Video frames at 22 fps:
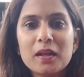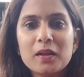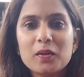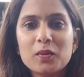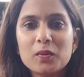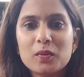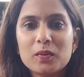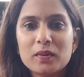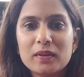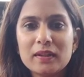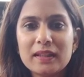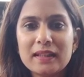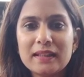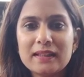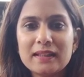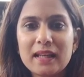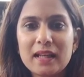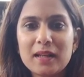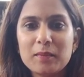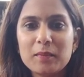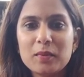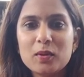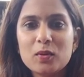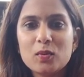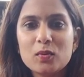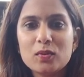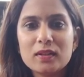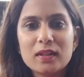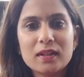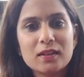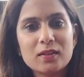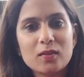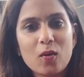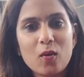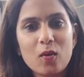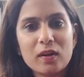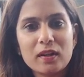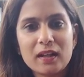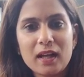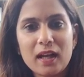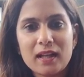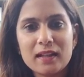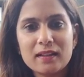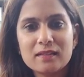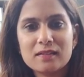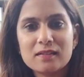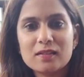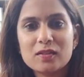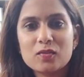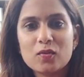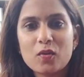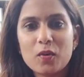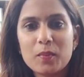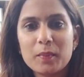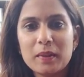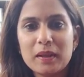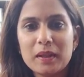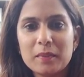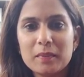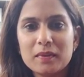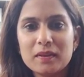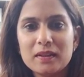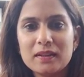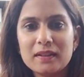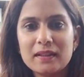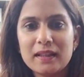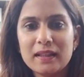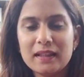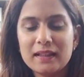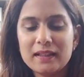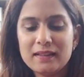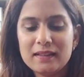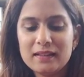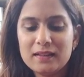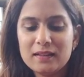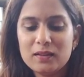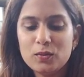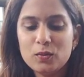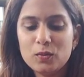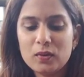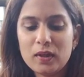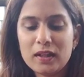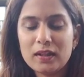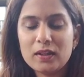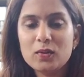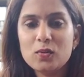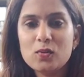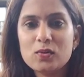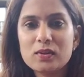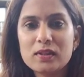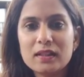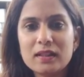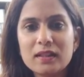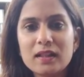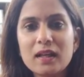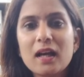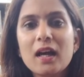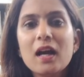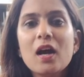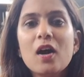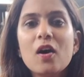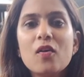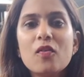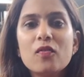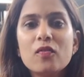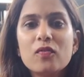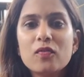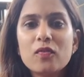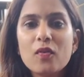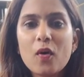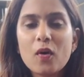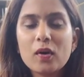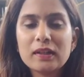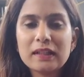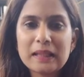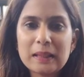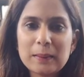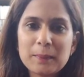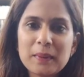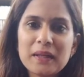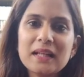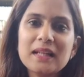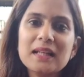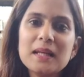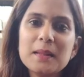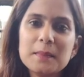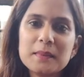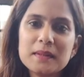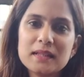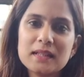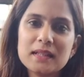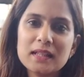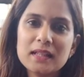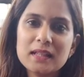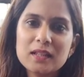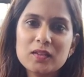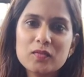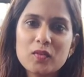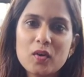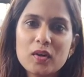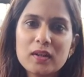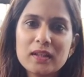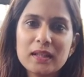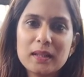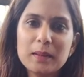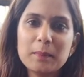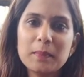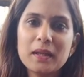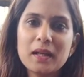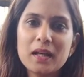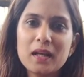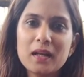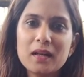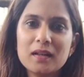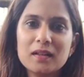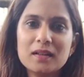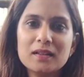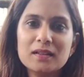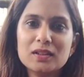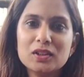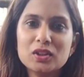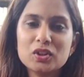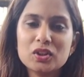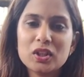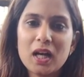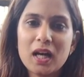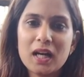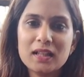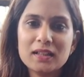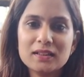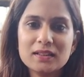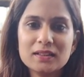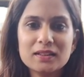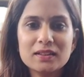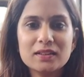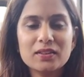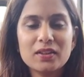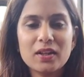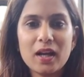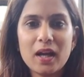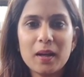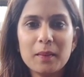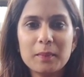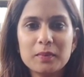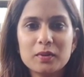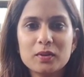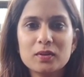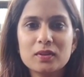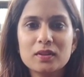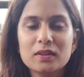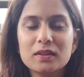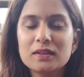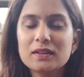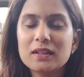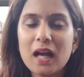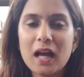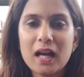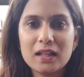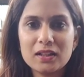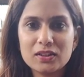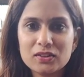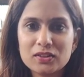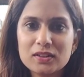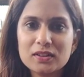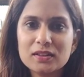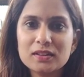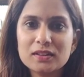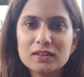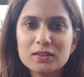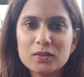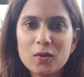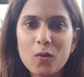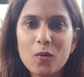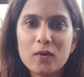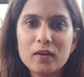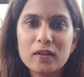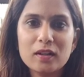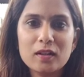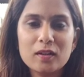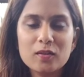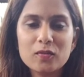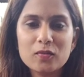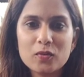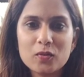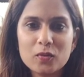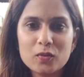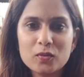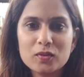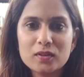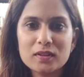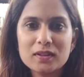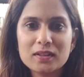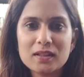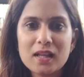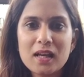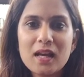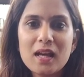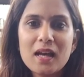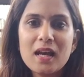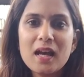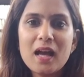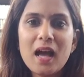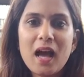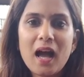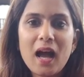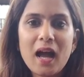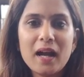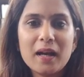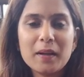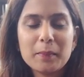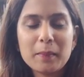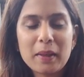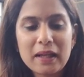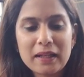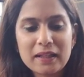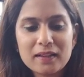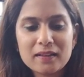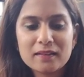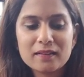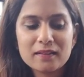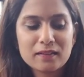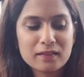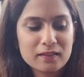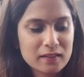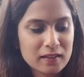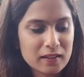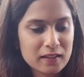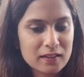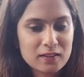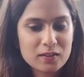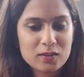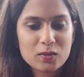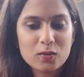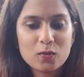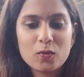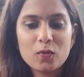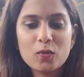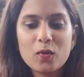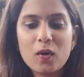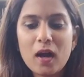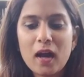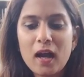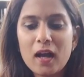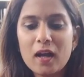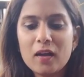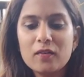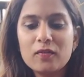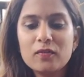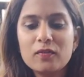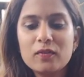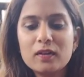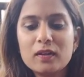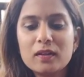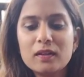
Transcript: these can be used as organizers for minimal things. You can use it for keeping lipsticks, for keeping charger wraps, chargers or earphones, and many other things. So I have